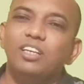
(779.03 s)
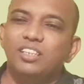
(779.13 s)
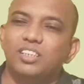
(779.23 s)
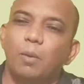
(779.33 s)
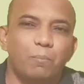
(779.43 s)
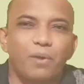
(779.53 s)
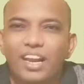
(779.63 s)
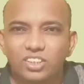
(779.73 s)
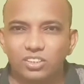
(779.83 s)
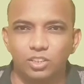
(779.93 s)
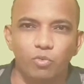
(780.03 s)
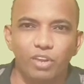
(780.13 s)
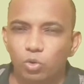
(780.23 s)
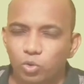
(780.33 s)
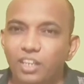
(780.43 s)
for the
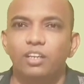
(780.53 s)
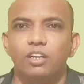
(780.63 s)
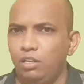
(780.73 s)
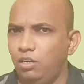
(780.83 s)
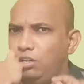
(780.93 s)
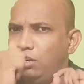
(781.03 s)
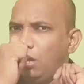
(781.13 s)
subtraction the way we are looking.